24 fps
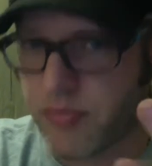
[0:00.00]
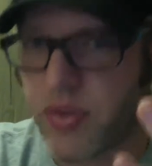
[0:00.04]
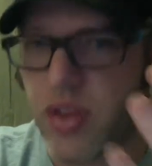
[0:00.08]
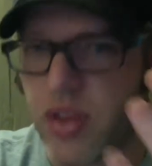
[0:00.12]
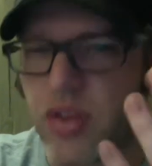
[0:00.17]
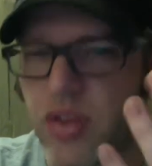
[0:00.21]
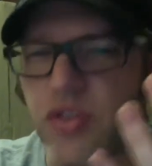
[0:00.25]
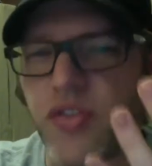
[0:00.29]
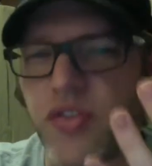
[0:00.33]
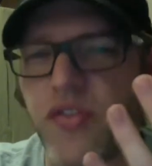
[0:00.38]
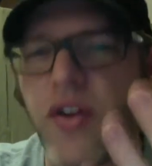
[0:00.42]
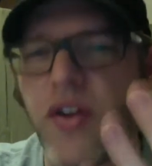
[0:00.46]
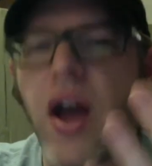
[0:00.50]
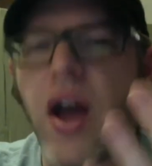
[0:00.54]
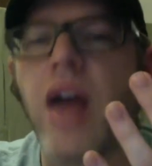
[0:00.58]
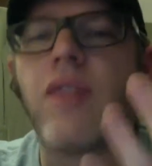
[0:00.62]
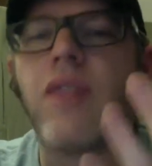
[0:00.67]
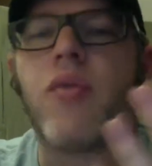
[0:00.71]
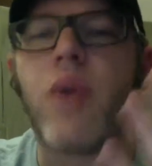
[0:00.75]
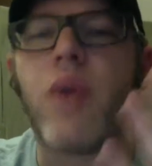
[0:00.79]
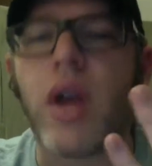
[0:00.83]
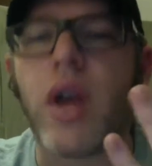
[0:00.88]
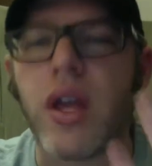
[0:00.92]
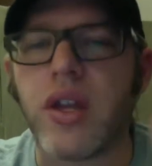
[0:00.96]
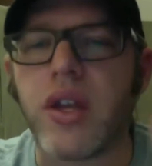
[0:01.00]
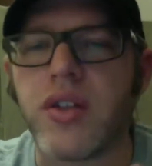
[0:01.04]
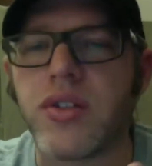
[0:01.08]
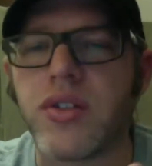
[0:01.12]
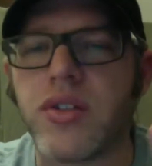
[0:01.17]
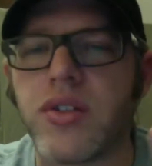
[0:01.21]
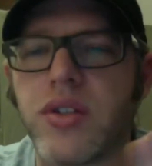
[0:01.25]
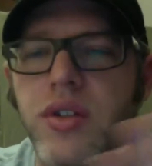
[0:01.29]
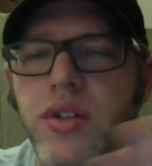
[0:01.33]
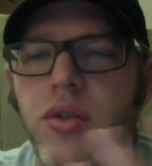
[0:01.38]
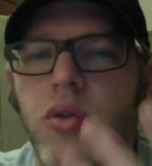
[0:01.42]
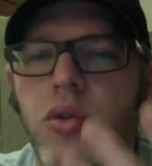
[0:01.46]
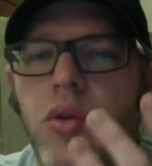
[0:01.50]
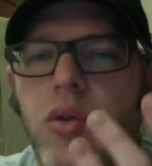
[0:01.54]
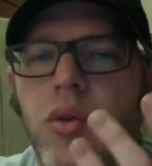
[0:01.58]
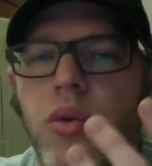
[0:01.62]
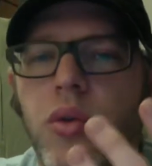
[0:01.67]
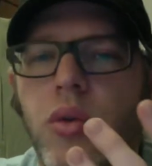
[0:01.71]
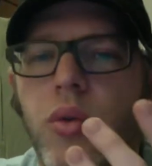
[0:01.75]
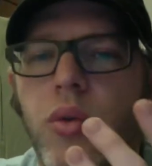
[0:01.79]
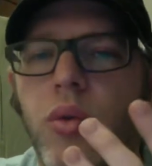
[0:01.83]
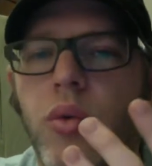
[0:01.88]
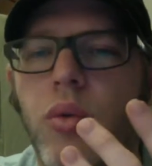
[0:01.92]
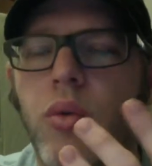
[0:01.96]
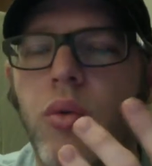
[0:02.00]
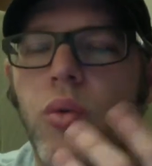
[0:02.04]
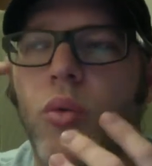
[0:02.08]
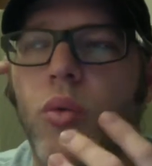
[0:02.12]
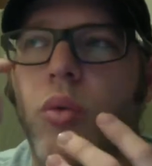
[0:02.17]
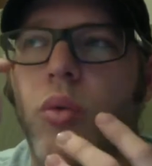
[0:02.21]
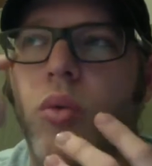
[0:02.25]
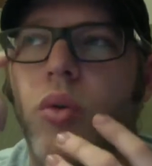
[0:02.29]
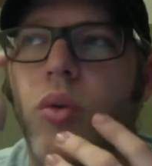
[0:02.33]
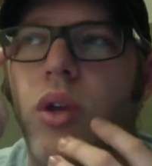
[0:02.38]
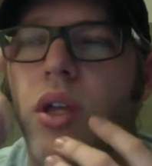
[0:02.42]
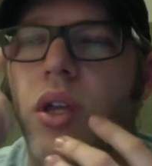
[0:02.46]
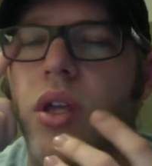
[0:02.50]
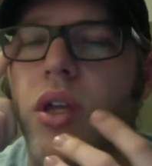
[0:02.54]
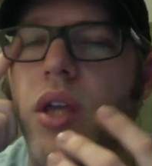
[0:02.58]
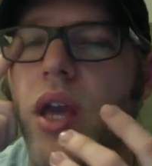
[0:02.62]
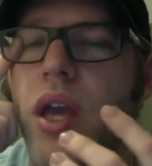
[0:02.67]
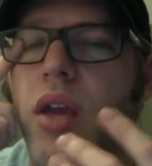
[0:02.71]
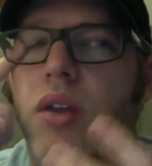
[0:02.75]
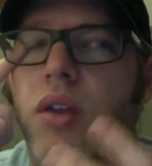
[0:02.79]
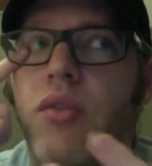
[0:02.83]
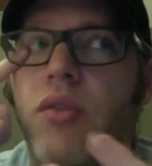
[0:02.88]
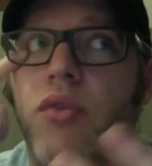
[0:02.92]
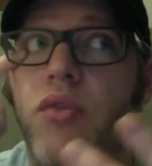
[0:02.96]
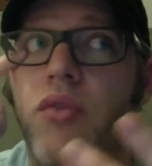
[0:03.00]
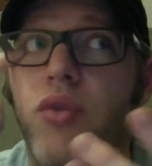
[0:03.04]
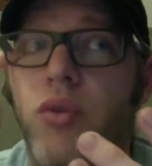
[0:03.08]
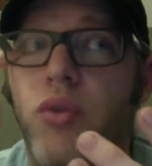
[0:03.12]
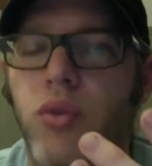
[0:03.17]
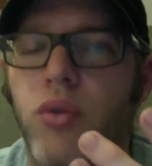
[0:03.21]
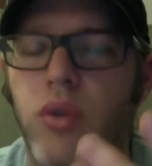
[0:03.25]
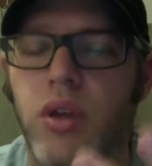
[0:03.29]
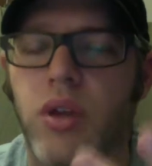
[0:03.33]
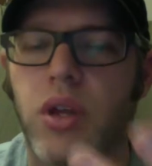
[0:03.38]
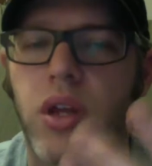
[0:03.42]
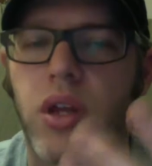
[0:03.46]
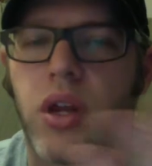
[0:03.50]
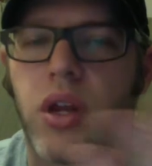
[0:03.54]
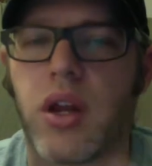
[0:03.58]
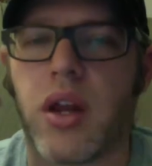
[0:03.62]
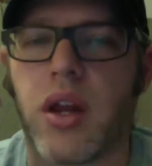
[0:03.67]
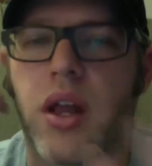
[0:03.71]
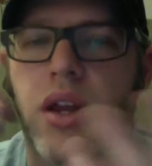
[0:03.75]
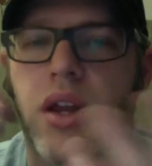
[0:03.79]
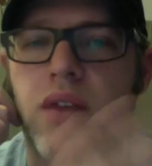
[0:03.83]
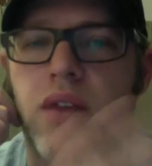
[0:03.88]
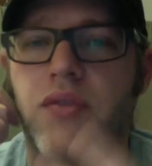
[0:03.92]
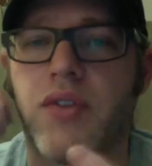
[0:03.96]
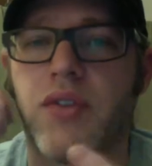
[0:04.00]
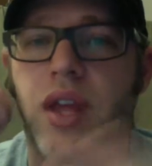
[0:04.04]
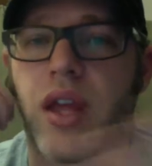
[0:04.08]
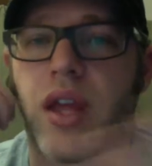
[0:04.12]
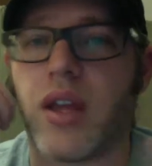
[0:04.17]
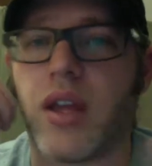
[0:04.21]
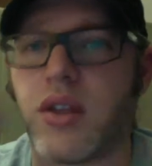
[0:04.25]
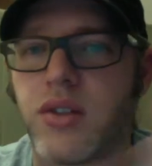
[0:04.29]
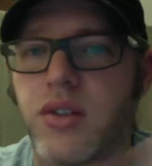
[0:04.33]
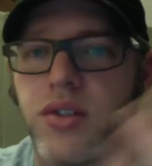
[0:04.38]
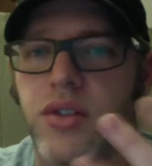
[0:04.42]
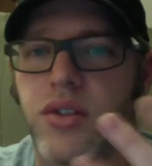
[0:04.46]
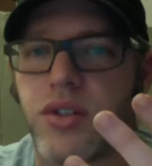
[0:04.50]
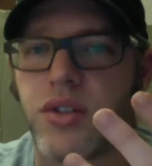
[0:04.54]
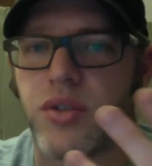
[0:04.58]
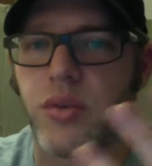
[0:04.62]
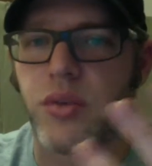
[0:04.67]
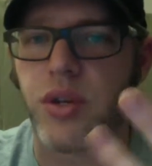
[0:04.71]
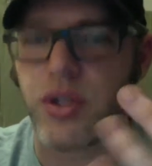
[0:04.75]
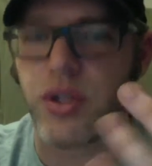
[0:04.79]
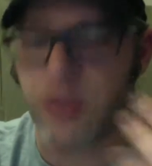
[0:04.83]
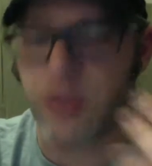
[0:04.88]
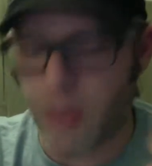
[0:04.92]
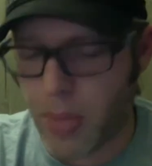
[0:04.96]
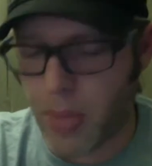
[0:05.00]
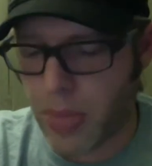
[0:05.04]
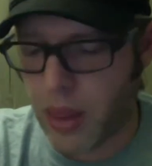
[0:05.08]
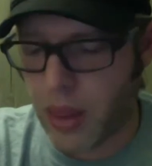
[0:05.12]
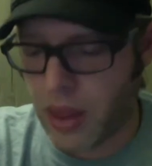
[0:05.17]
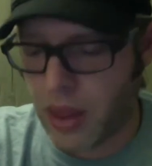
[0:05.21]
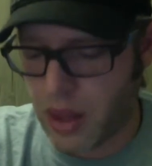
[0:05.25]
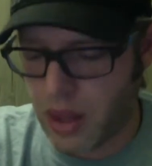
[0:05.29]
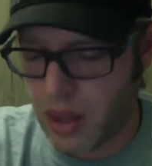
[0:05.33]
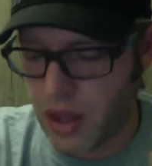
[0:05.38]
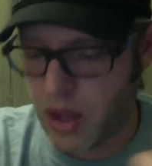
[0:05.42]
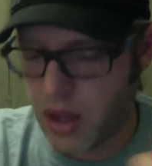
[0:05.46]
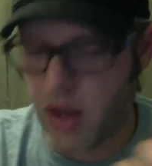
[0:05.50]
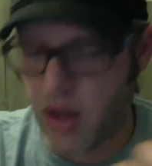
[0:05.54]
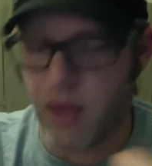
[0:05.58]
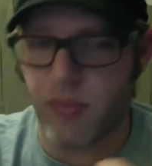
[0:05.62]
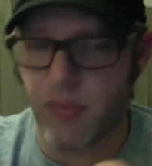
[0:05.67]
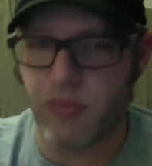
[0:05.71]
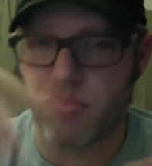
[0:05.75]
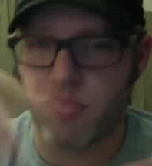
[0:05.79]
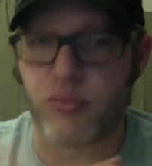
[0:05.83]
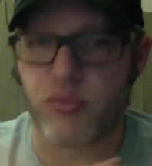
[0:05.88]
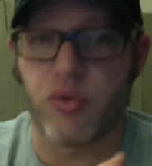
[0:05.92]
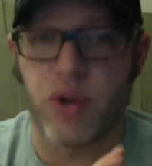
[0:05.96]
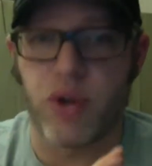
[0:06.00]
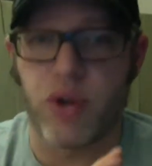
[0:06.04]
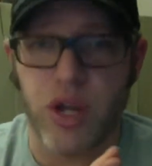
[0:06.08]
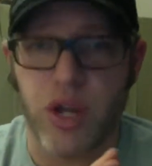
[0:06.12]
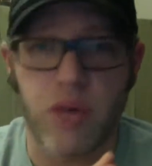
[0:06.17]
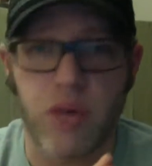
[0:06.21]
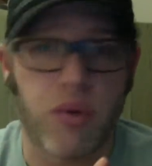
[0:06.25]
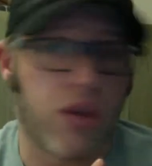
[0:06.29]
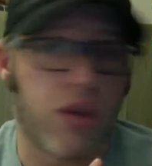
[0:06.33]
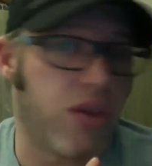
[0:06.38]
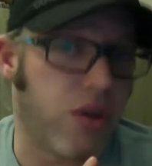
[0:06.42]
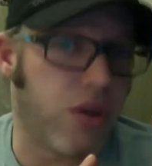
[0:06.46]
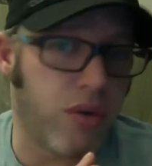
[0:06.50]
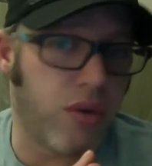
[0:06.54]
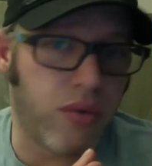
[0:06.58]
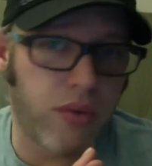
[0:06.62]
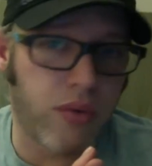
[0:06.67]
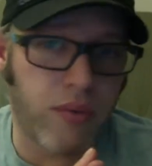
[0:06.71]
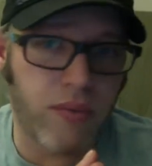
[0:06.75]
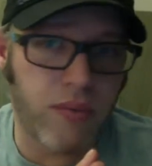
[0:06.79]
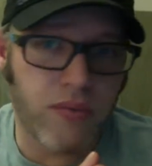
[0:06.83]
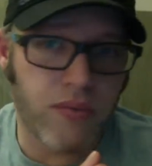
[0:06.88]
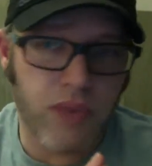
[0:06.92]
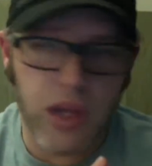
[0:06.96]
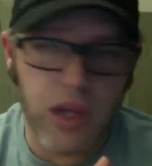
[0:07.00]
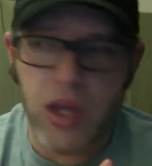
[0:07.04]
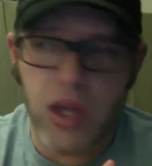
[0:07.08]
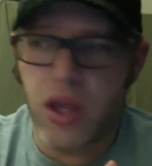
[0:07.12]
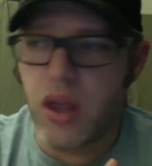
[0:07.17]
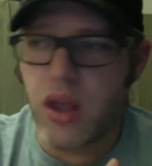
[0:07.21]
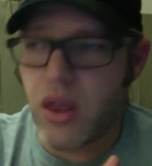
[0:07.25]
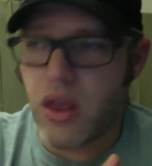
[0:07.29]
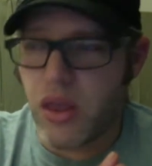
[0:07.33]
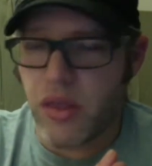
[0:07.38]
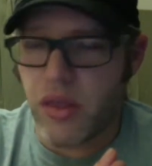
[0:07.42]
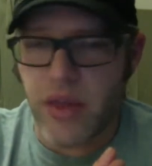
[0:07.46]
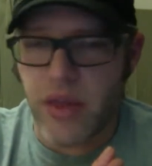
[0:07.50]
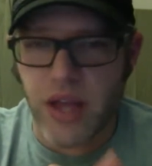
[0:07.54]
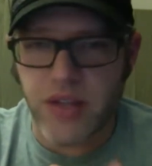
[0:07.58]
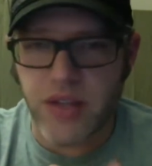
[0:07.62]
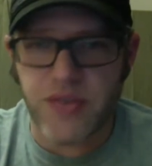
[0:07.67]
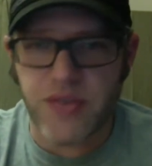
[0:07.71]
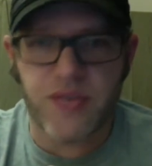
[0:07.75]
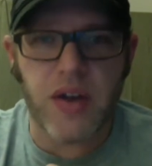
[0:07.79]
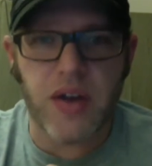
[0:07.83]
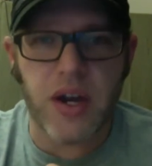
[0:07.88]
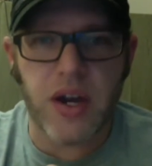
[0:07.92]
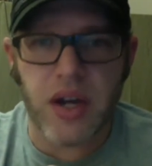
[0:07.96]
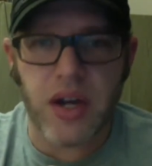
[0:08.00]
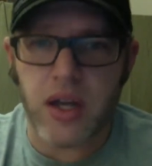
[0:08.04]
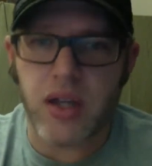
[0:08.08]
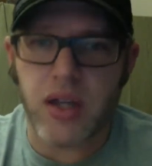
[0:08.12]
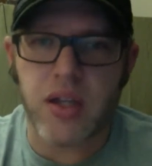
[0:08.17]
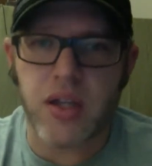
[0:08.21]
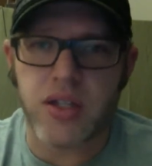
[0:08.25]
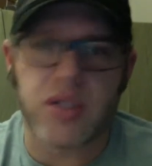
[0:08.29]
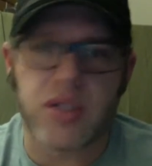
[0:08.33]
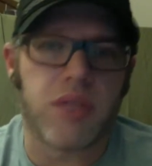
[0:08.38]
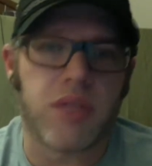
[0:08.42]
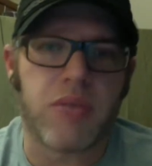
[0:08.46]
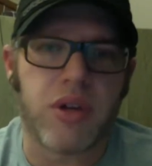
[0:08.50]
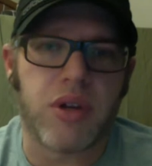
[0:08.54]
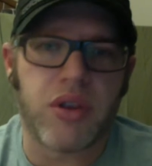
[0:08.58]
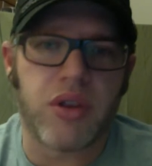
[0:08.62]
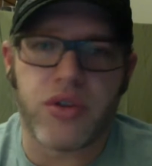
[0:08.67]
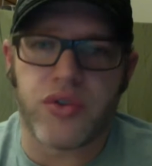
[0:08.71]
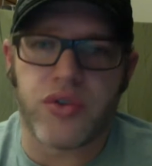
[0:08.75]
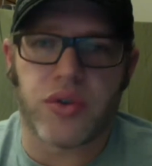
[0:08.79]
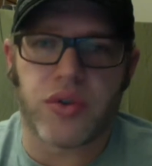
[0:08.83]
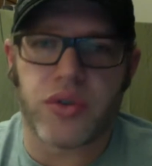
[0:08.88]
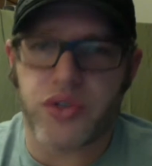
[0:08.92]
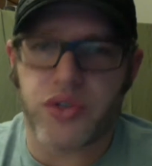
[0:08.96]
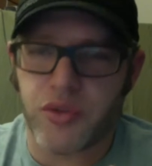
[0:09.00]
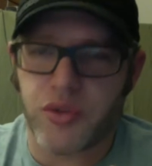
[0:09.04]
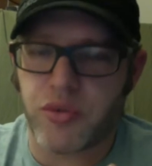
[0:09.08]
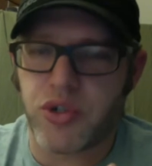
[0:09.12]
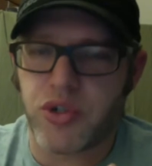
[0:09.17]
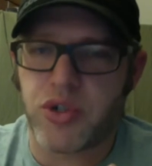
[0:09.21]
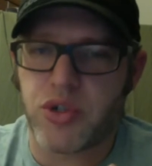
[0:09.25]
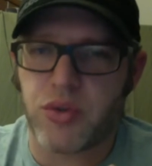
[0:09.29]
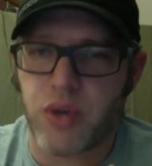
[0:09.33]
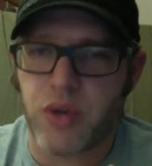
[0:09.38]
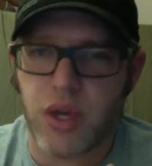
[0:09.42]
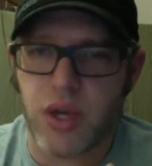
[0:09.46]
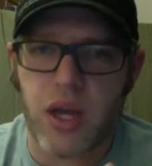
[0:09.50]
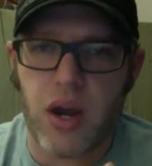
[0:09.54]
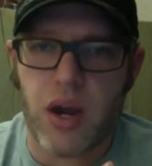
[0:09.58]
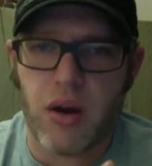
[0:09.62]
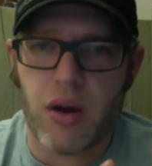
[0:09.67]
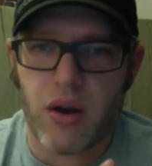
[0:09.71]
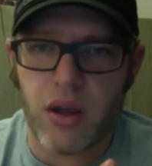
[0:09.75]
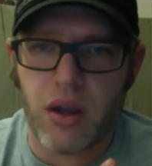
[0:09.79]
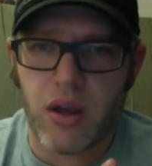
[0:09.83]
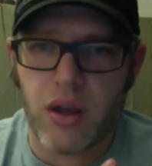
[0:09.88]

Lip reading: 5 ways to get food in an end of days situation. Bring it with you. that's finite. It's limited. There's only so much you can carry.